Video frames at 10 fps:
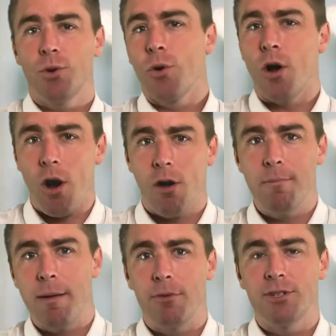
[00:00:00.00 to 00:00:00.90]
or all
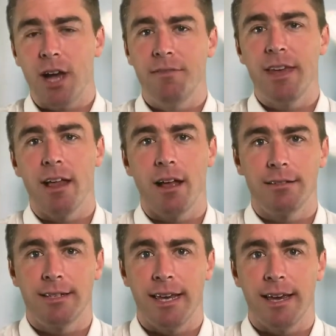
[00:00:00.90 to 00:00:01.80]
members of the
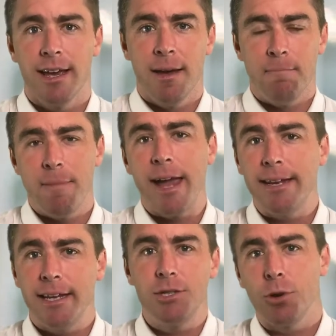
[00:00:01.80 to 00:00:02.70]
LLC may
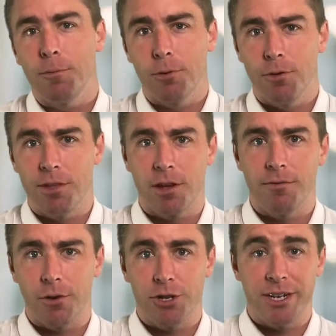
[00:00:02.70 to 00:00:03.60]
need to approve the
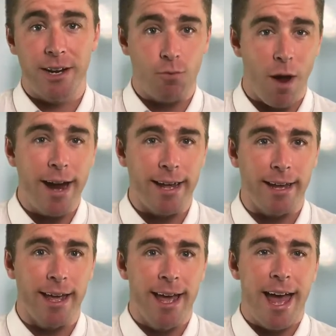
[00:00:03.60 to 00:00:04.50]
conversion in
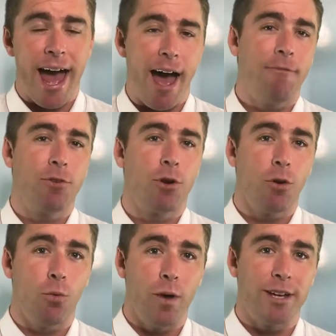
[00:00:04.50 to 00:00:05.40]
writing, after
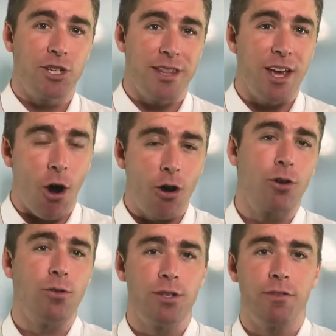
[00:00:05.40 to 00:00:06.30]
which the
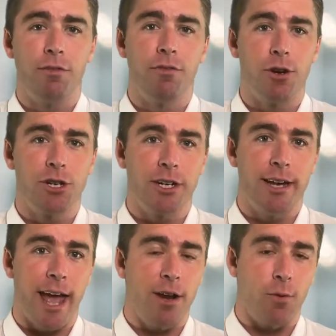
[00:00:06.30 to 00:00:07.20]
articles of conversion
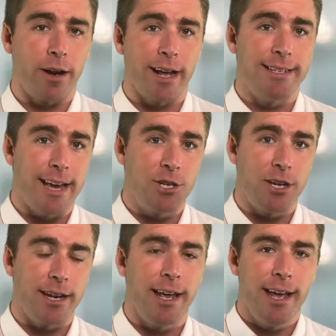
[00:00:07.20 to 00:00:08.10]
and
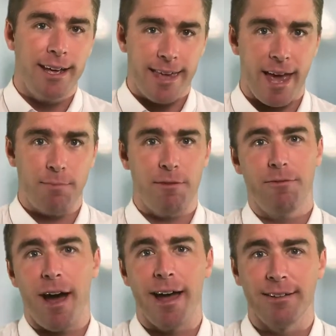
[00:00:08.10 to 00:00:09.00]
organization can be
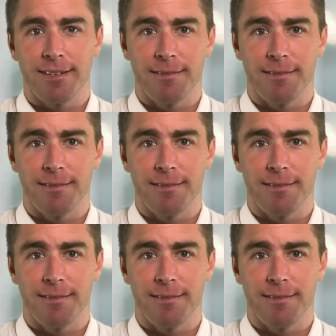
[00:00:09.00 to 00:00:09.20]
filed.